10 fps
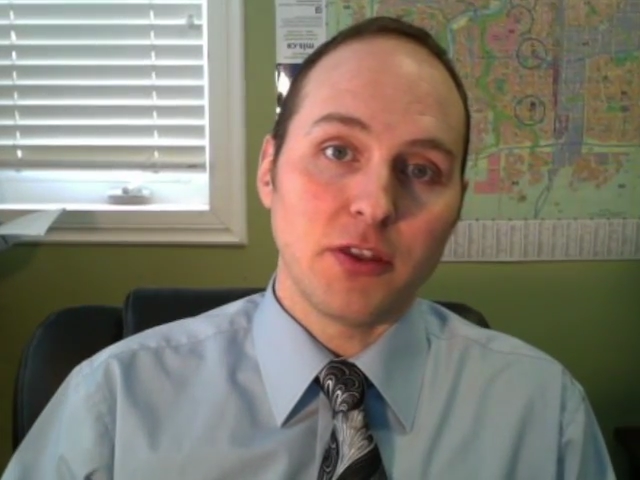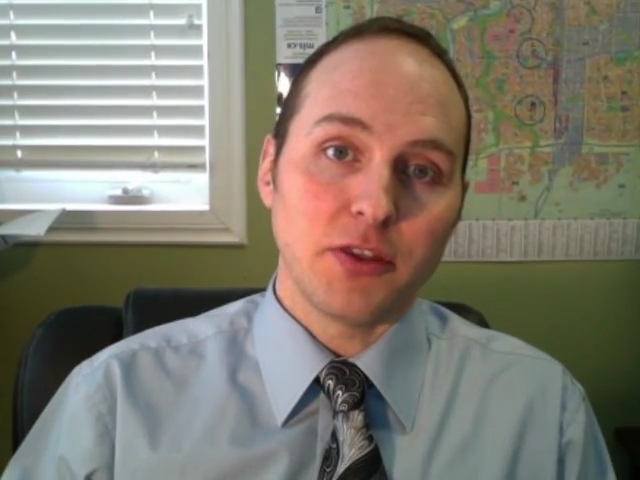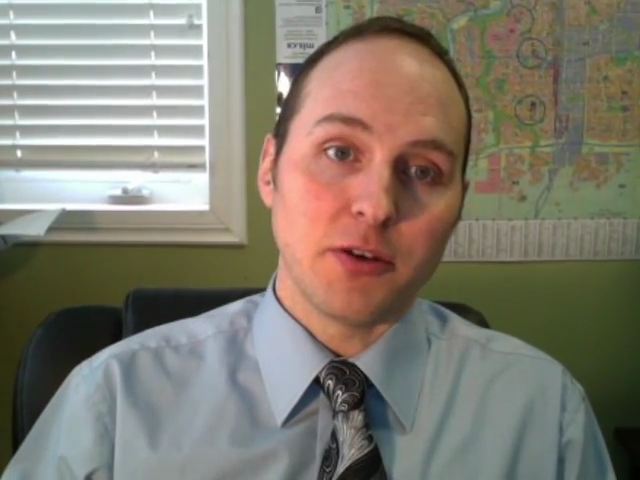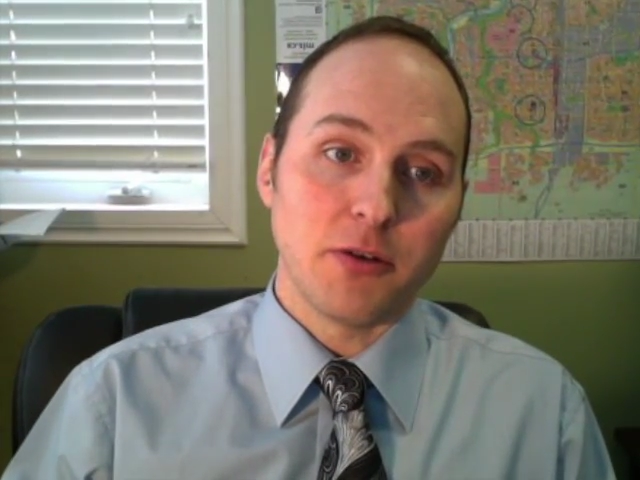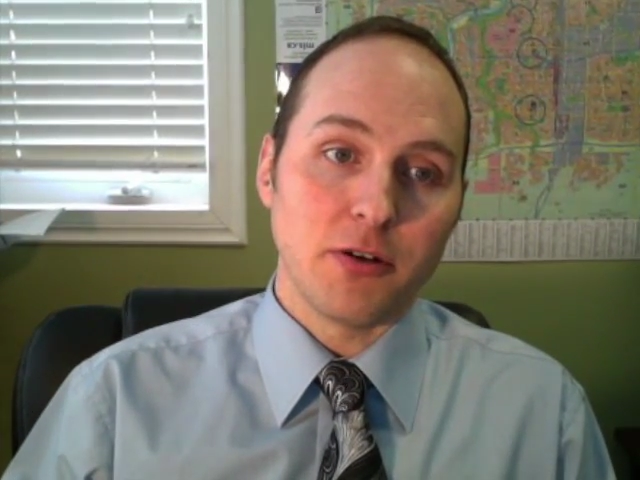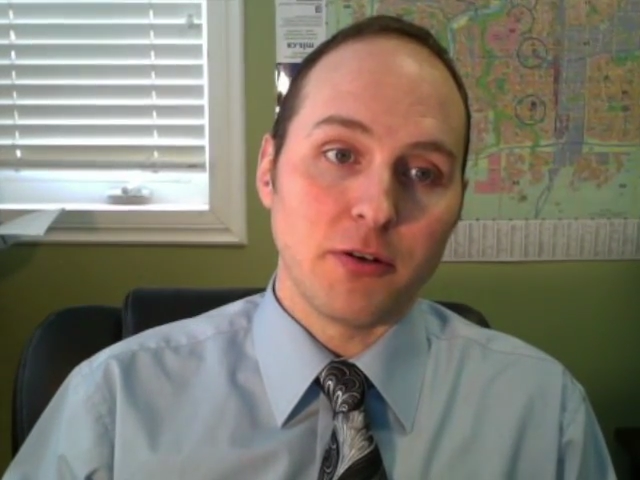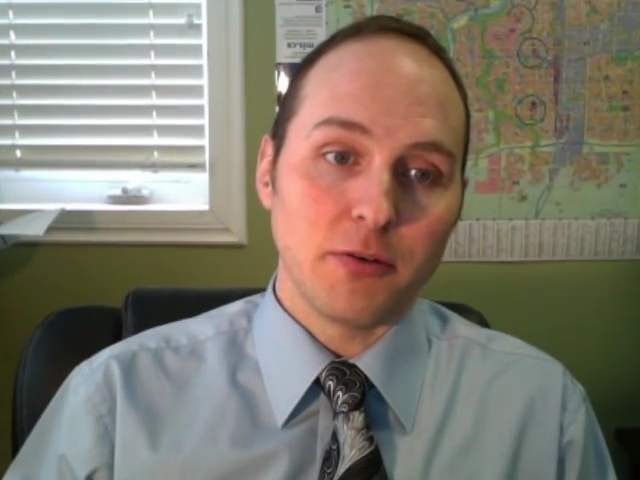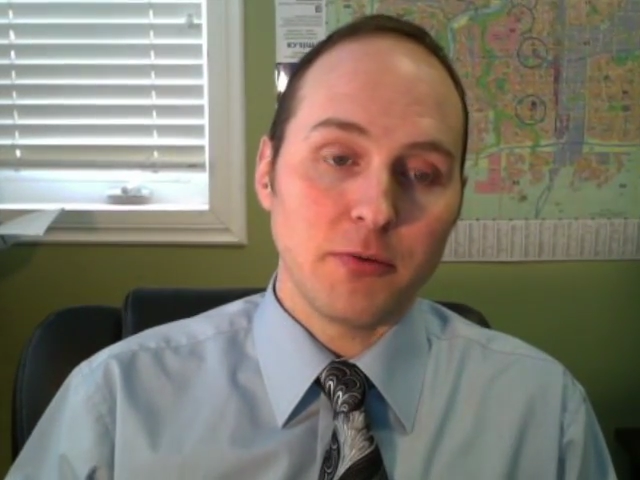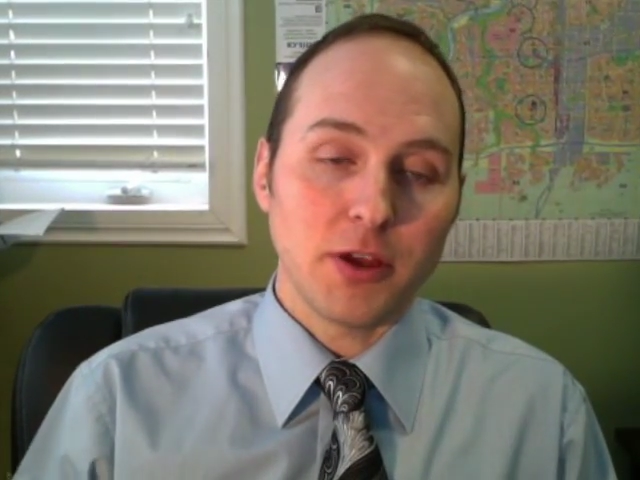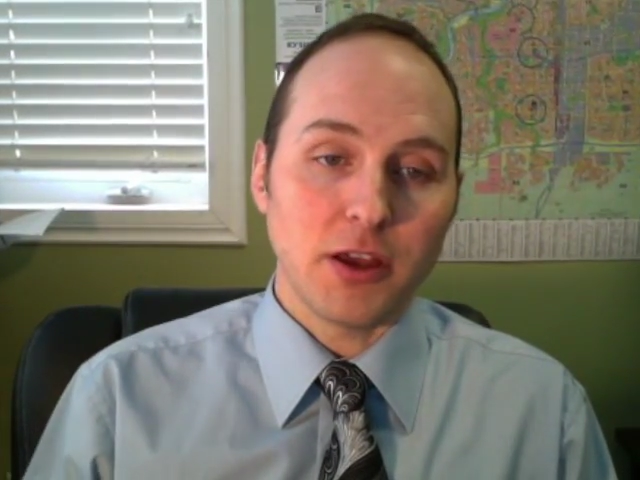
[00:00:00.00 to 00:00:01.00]

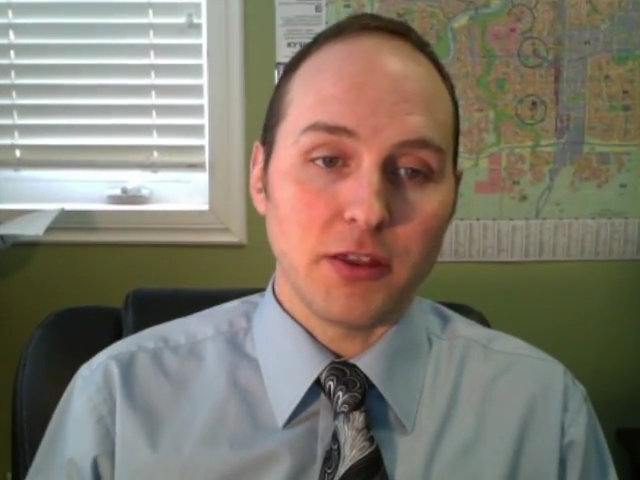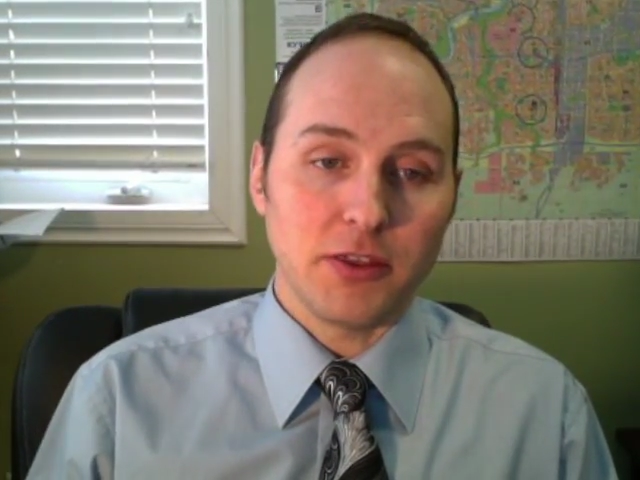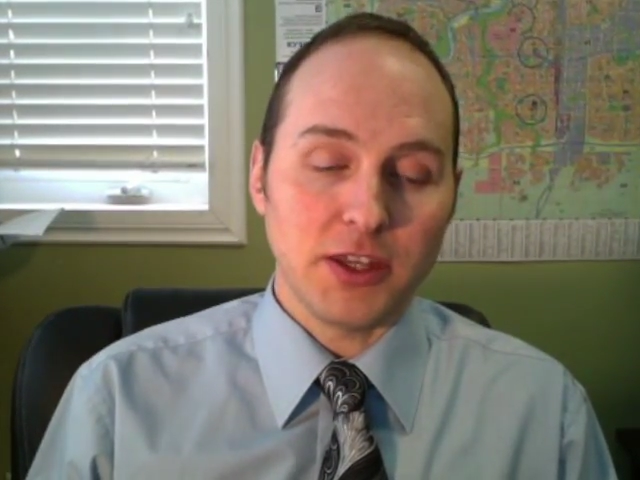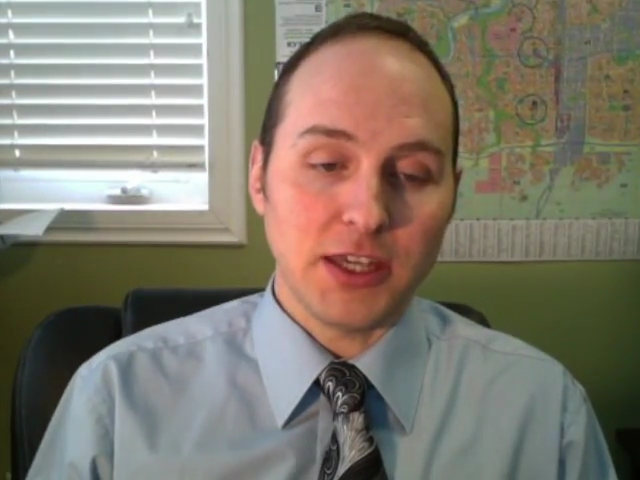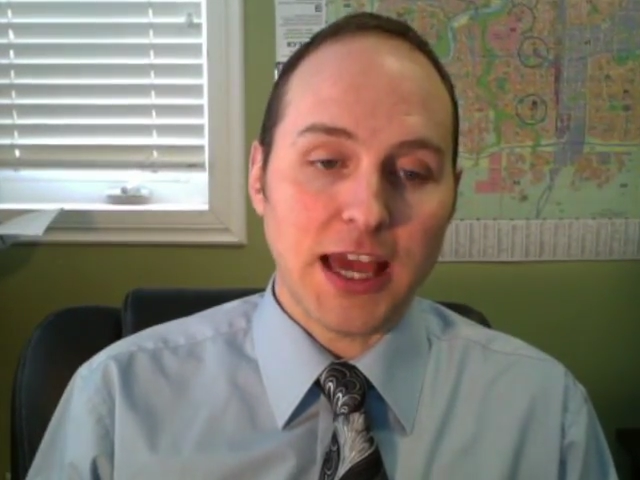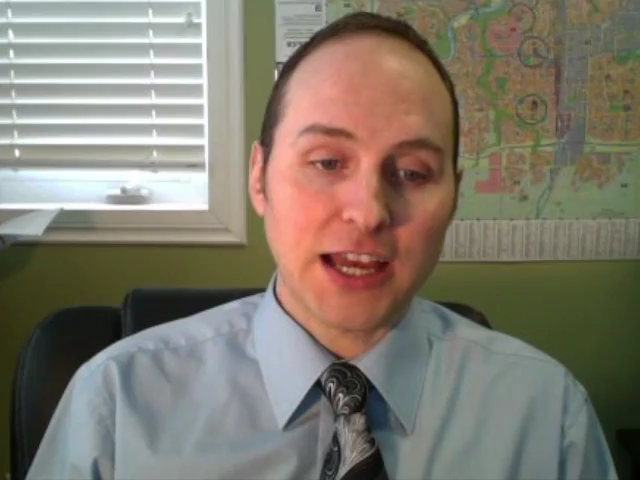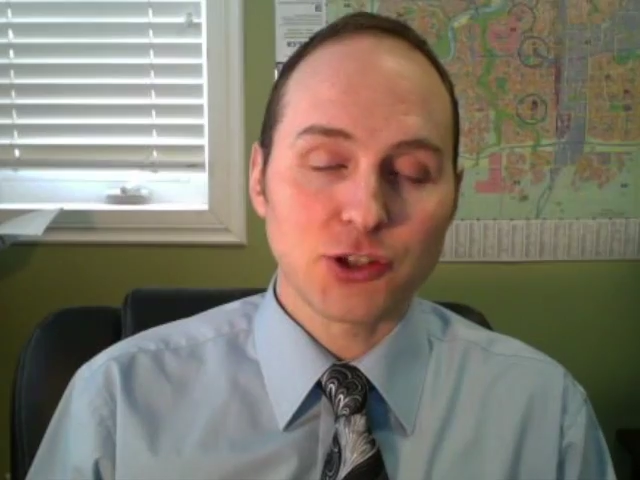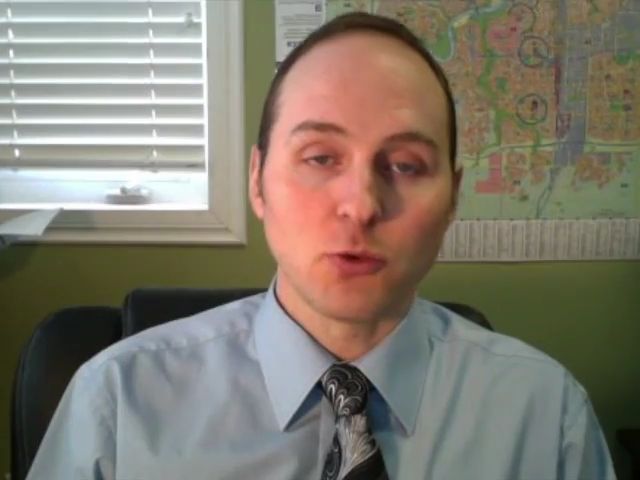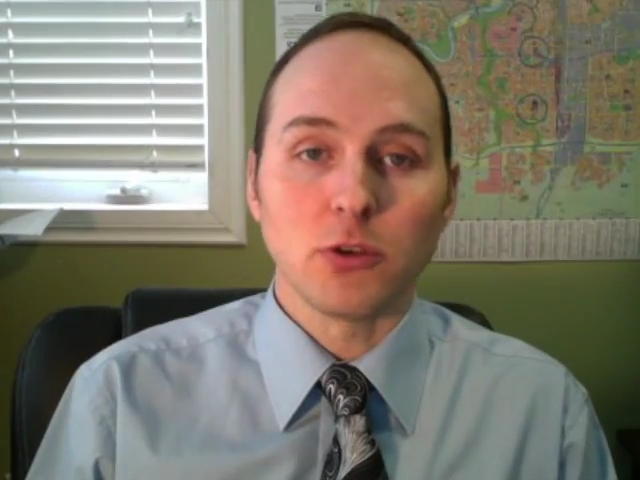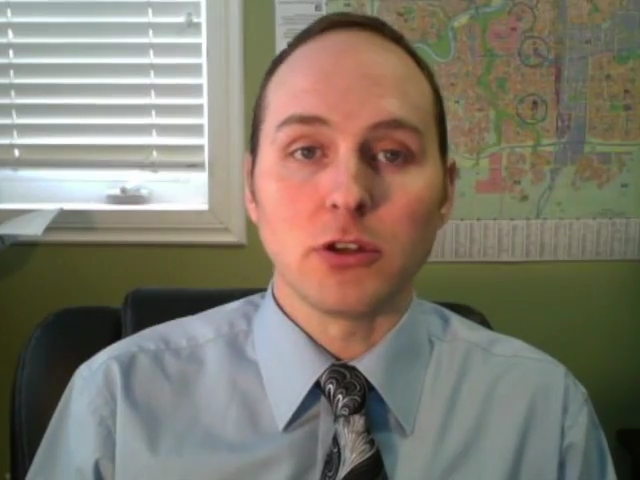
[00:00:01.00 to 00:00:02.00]
the
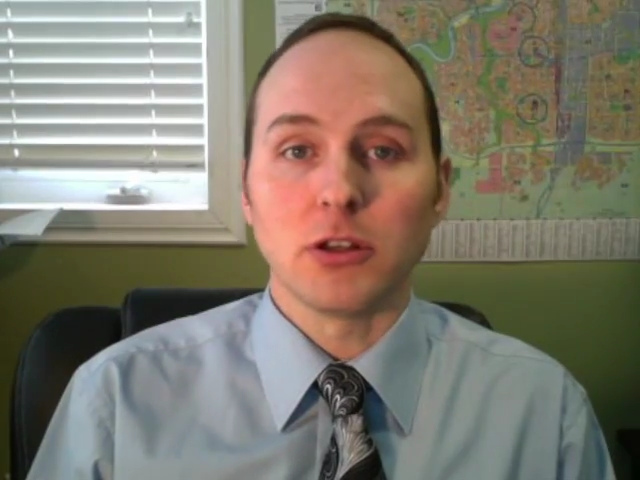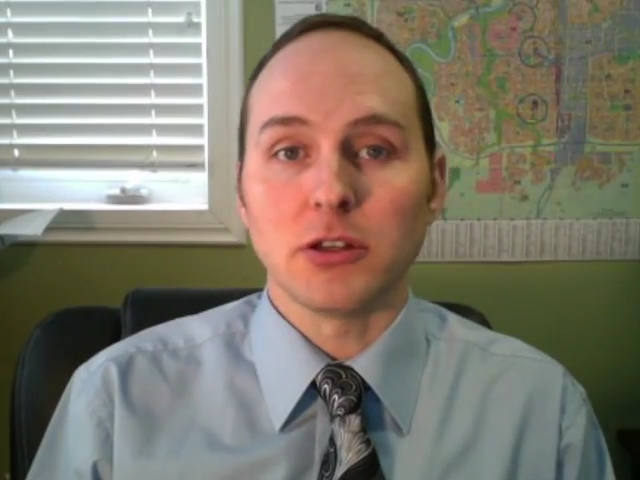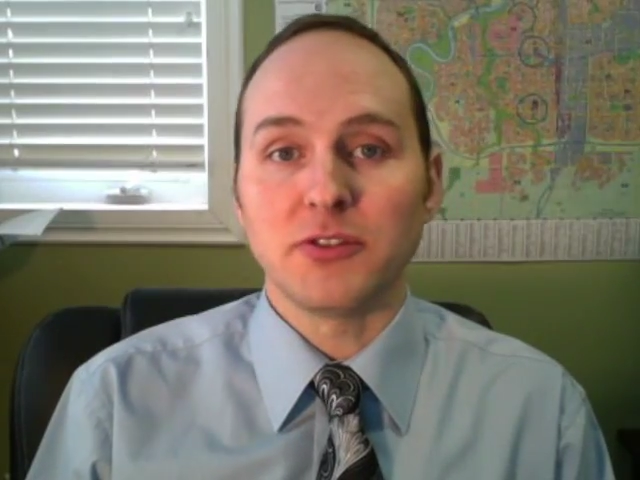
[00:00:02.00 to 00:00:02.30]
actual